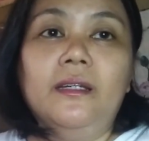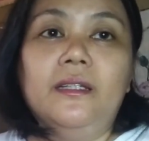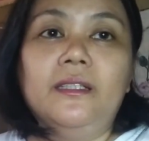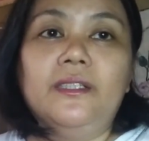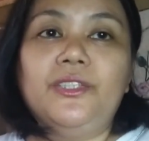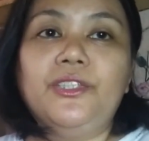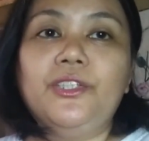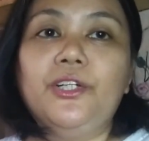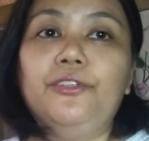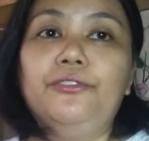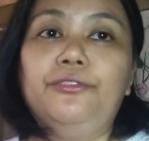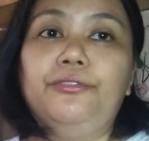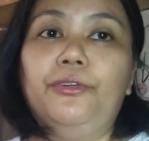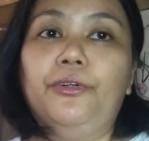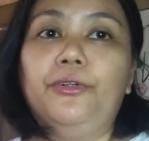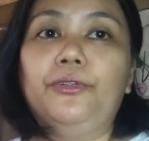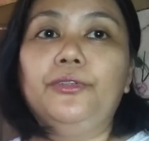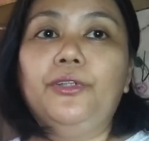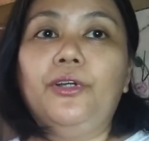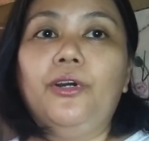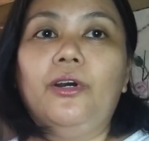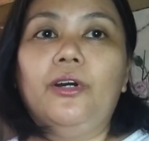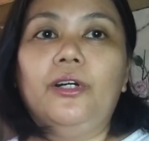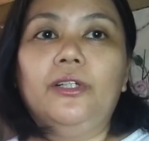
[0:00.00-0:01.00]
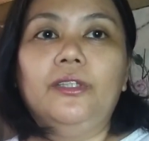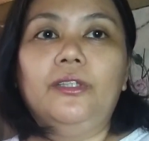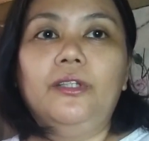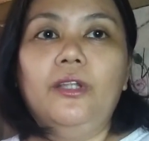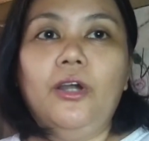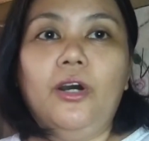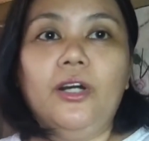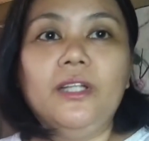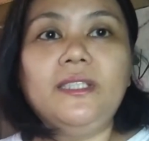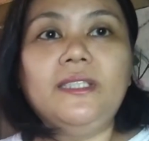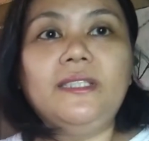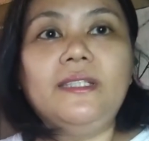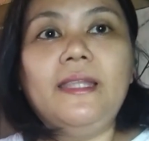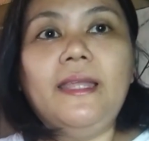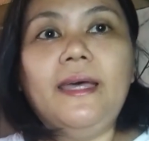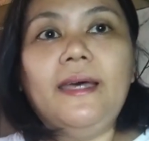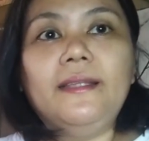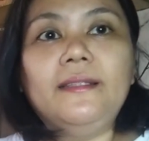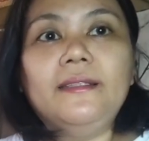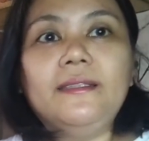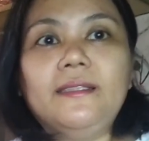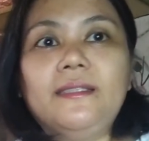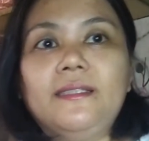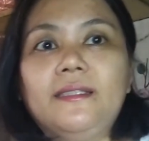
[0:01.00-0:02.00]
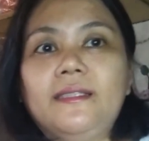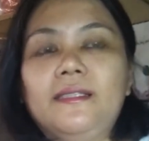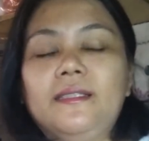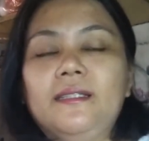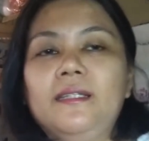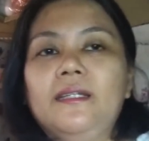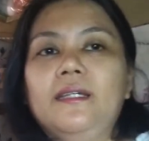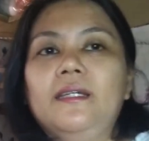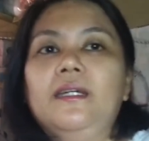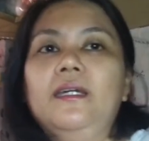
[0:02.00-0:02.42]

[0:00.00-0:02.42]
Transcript: cell phone called Lost Lands.